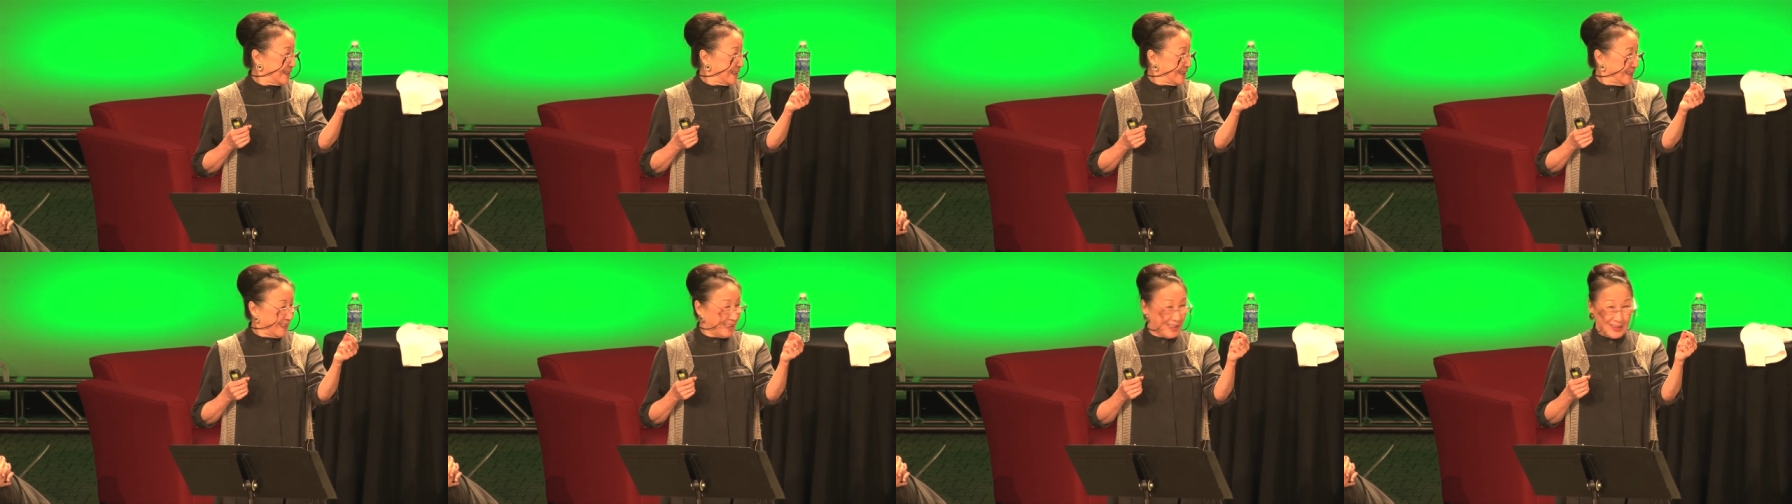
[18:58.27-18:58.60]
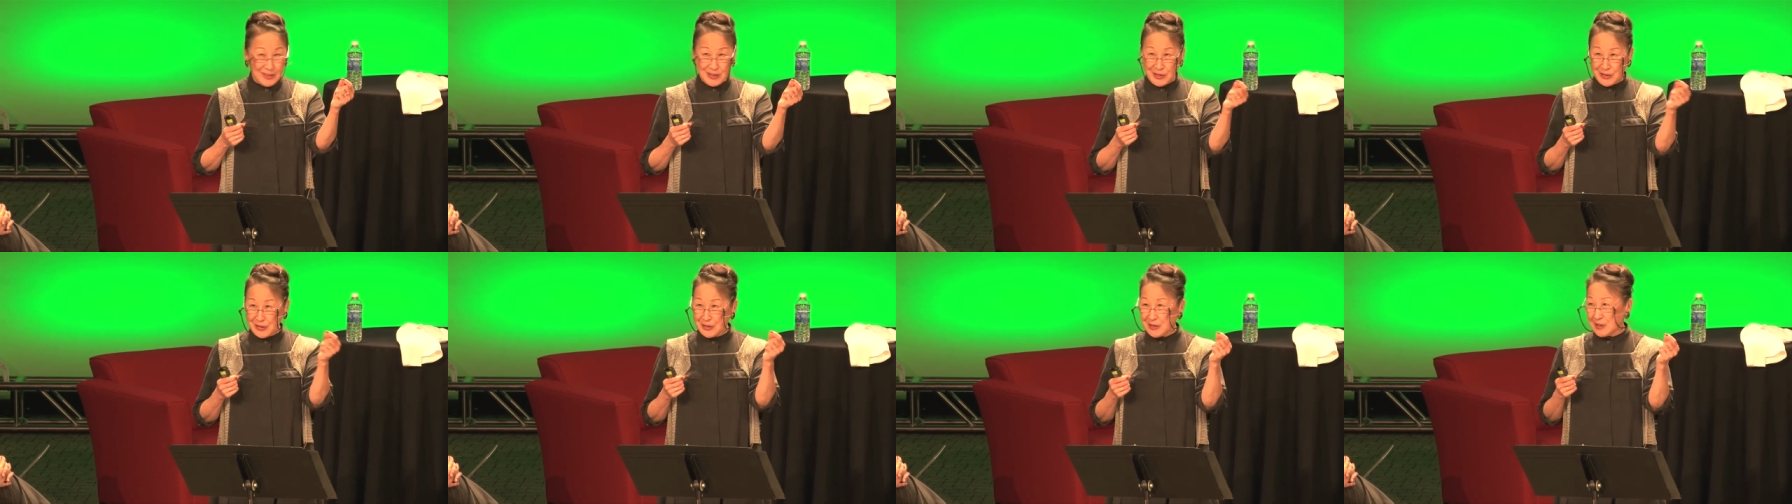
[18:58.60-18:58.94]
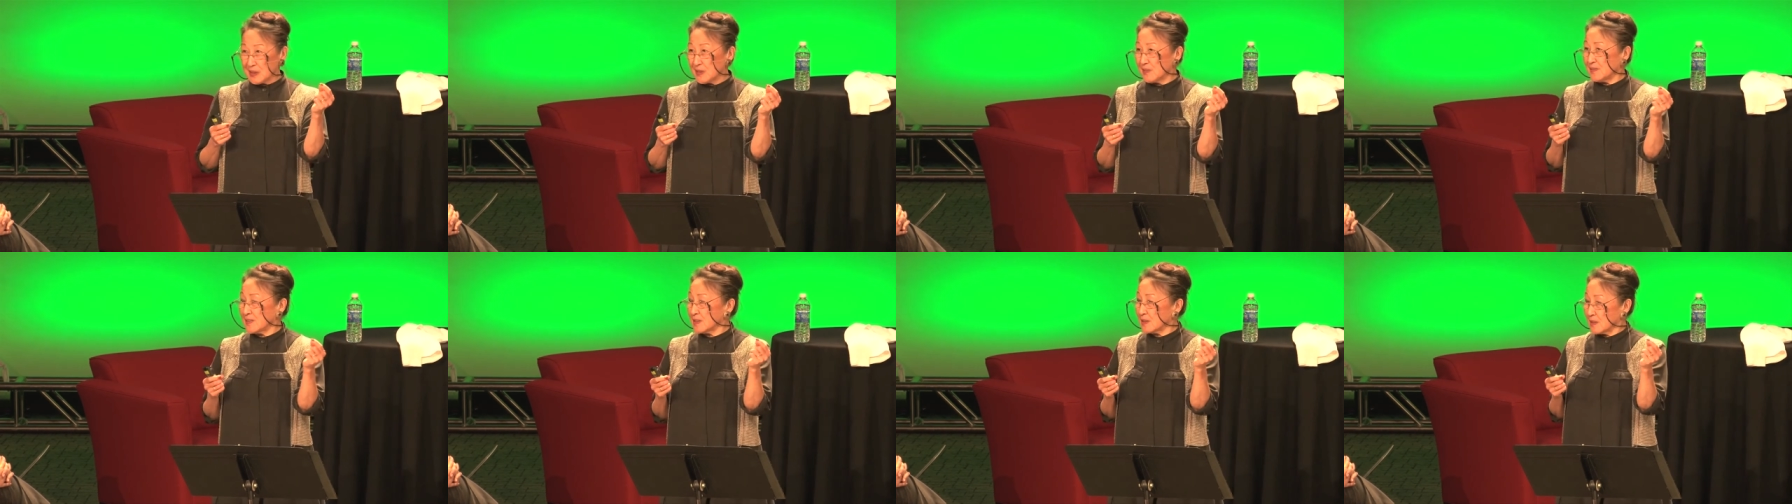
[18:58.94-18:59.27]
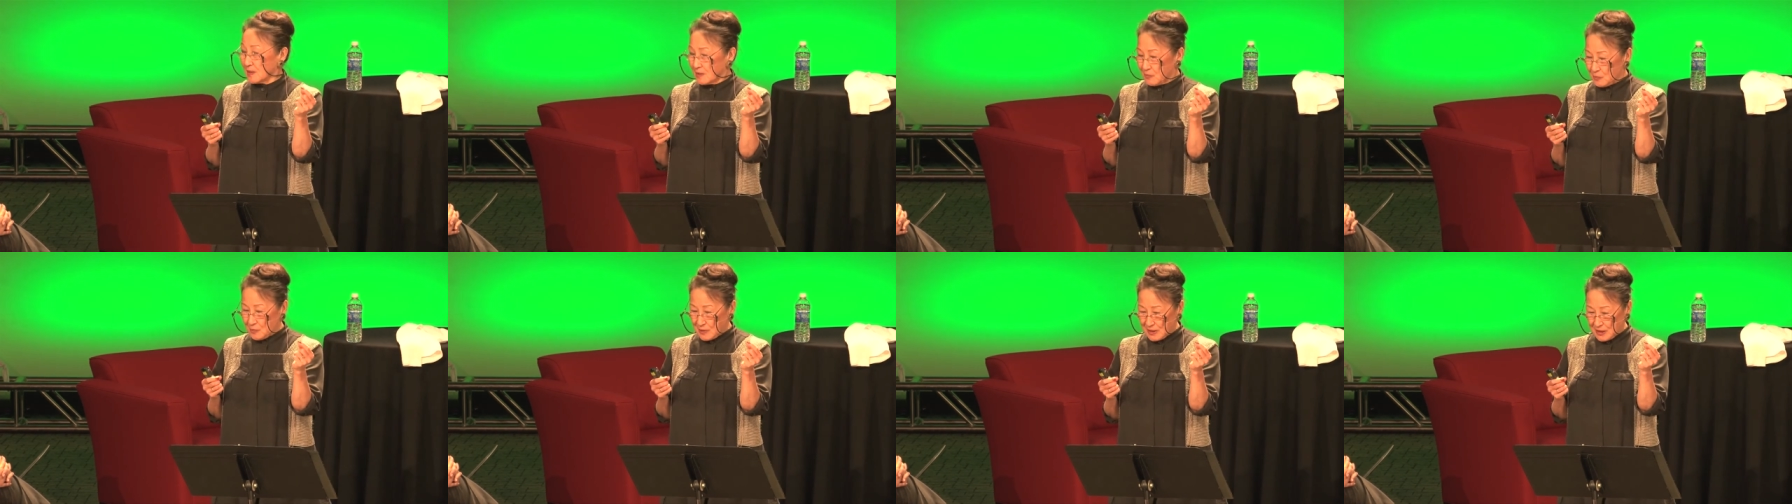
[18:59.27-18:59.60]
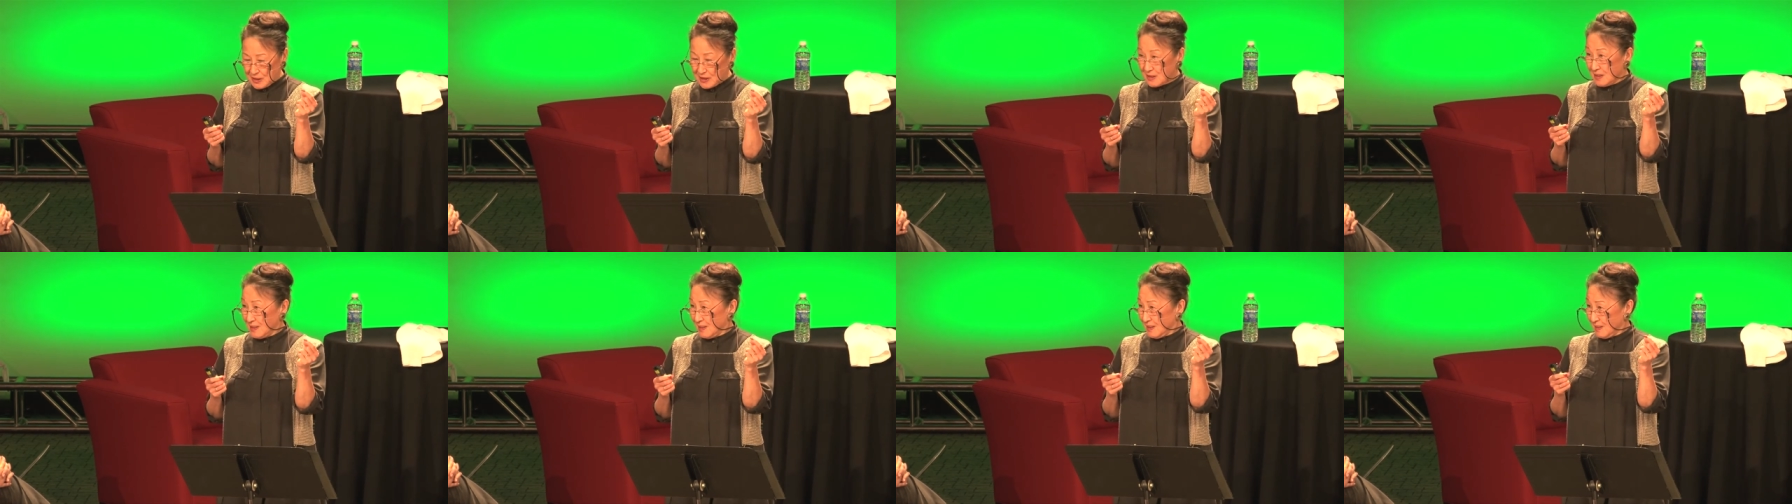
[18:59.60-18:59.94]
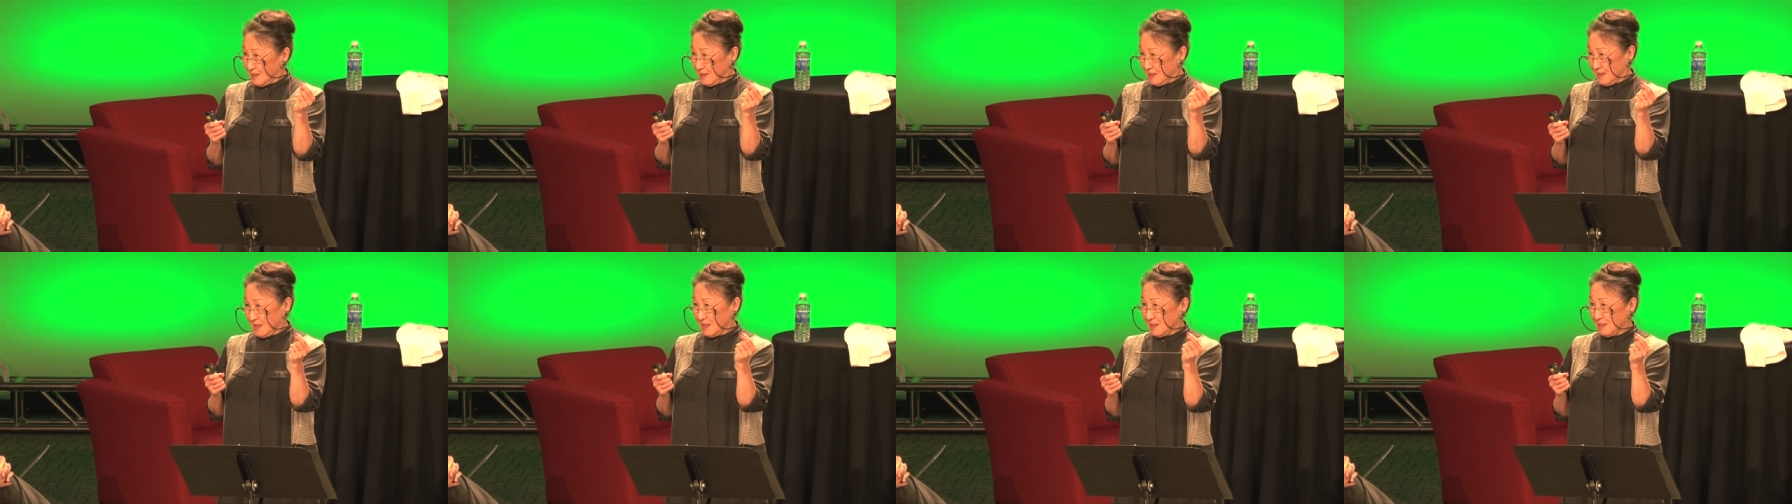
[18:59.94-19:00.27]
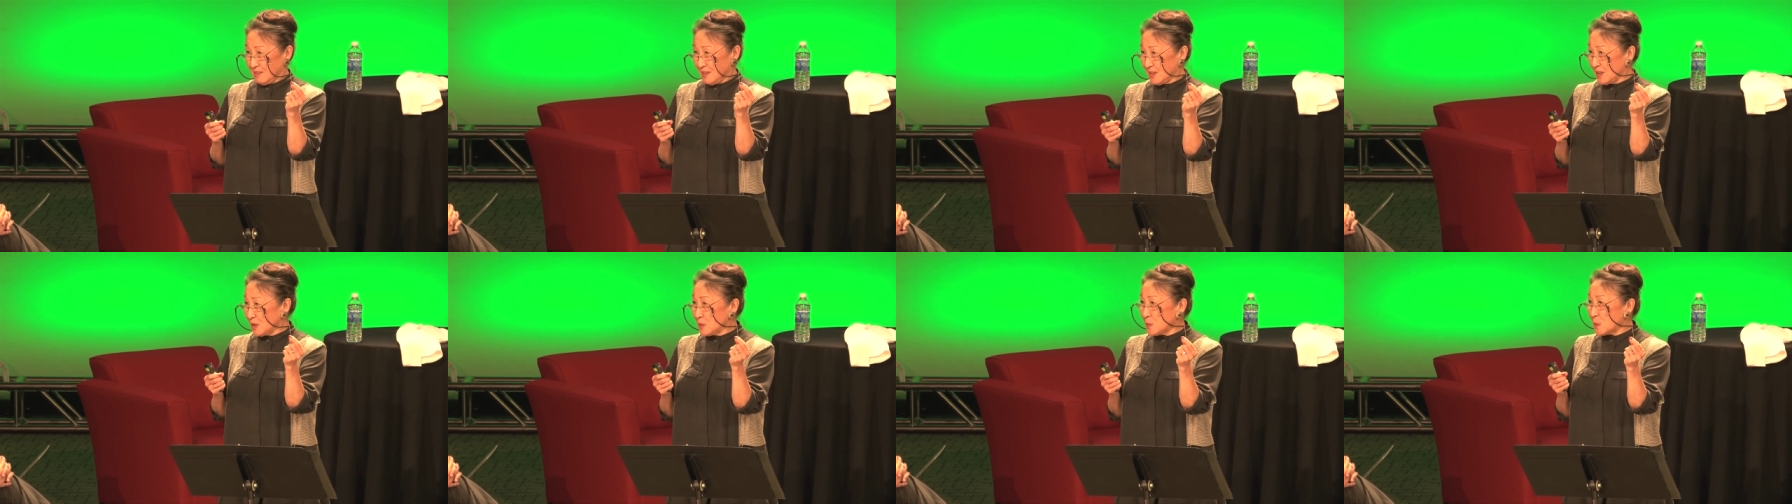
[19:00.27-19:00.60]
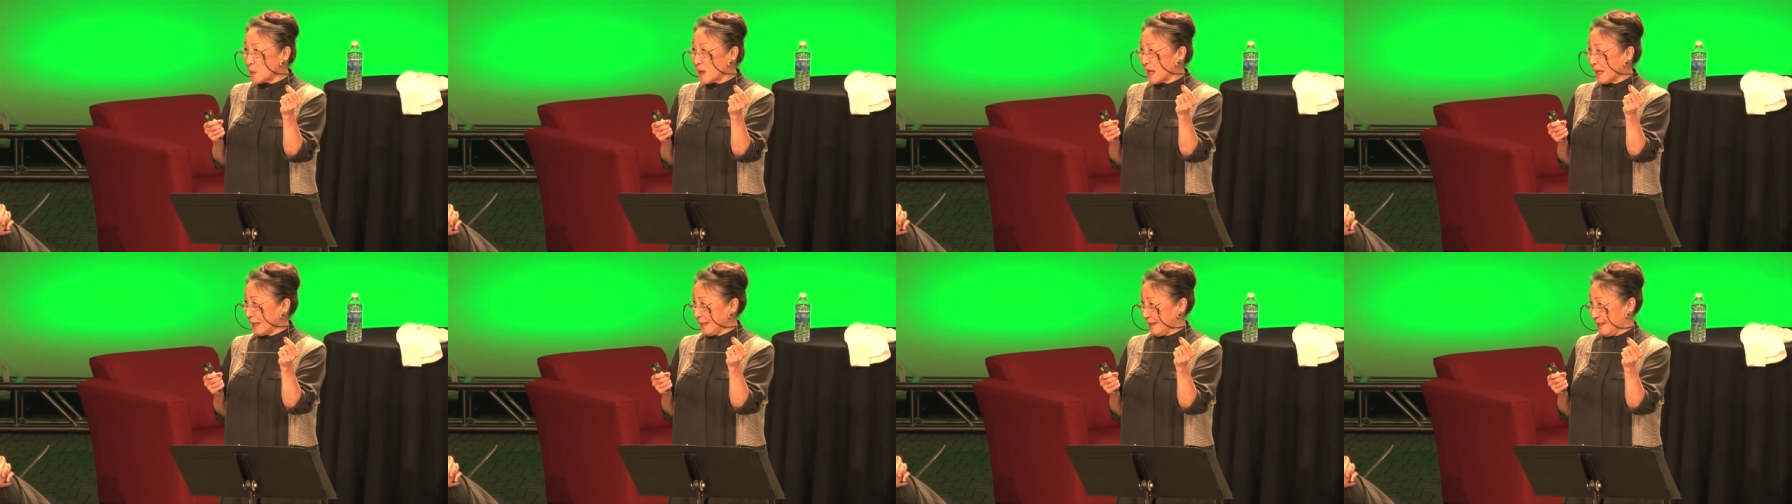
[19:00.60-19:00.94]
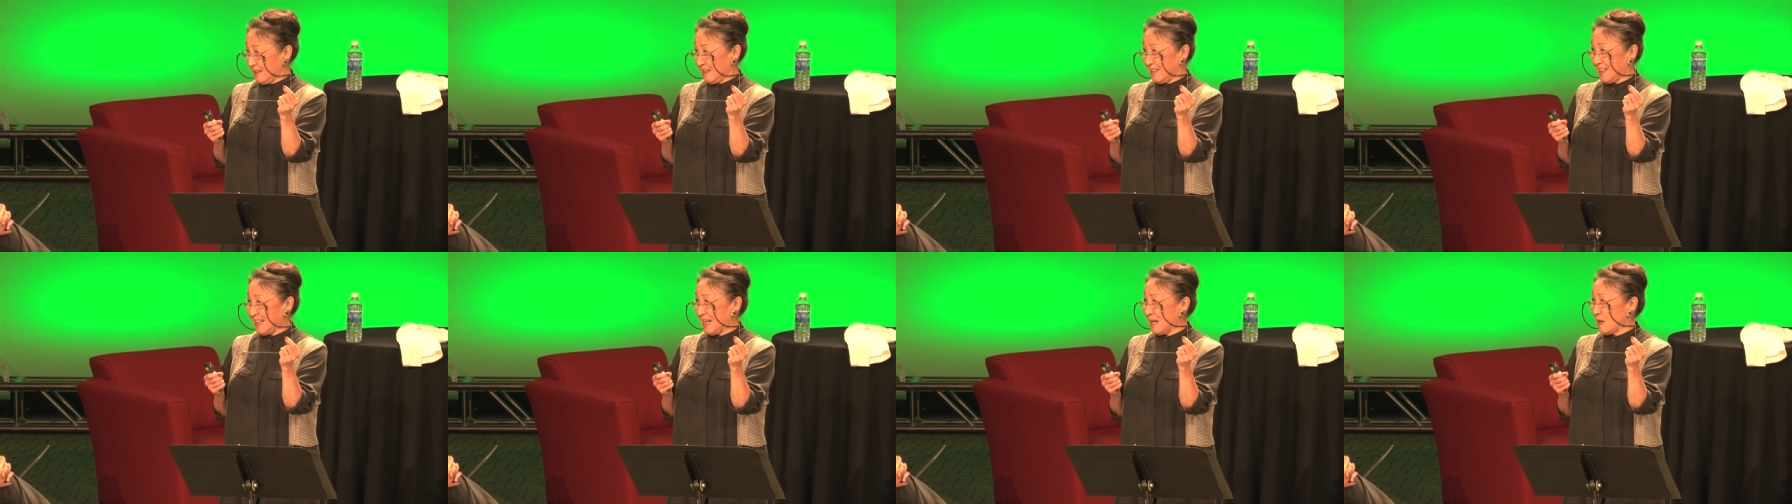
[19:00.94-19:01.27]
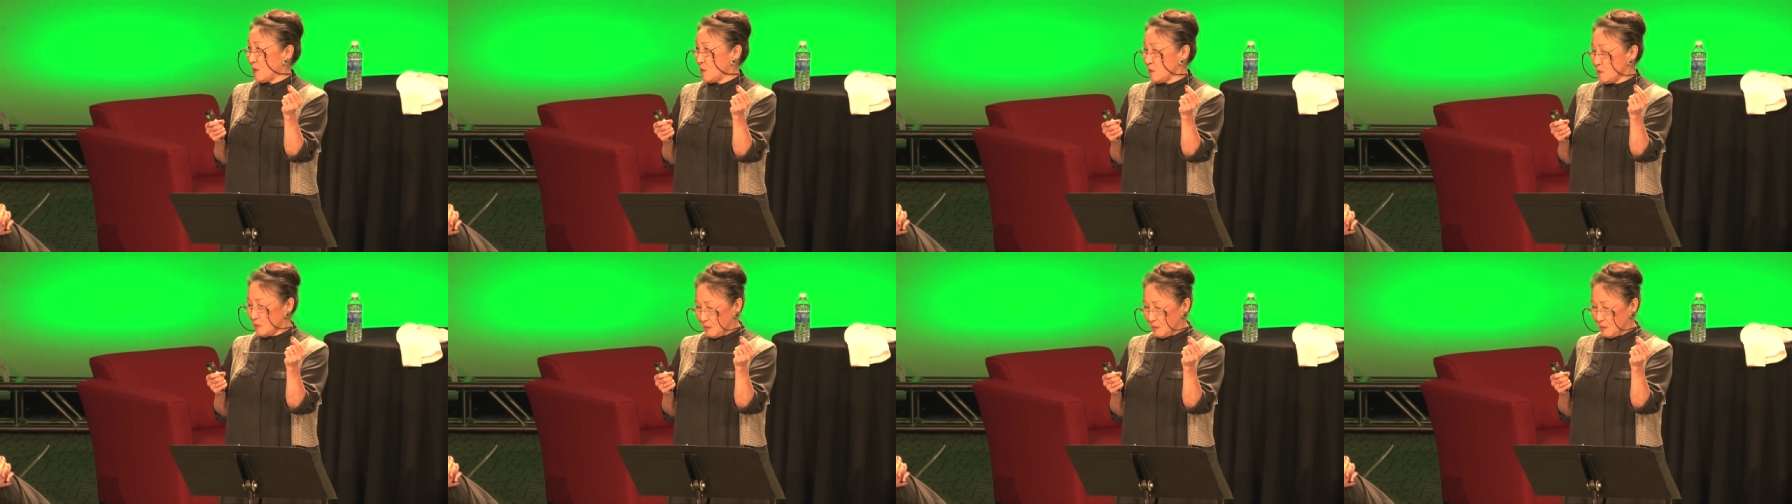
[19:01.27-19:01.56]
uncertain of his own wish, do you want it now?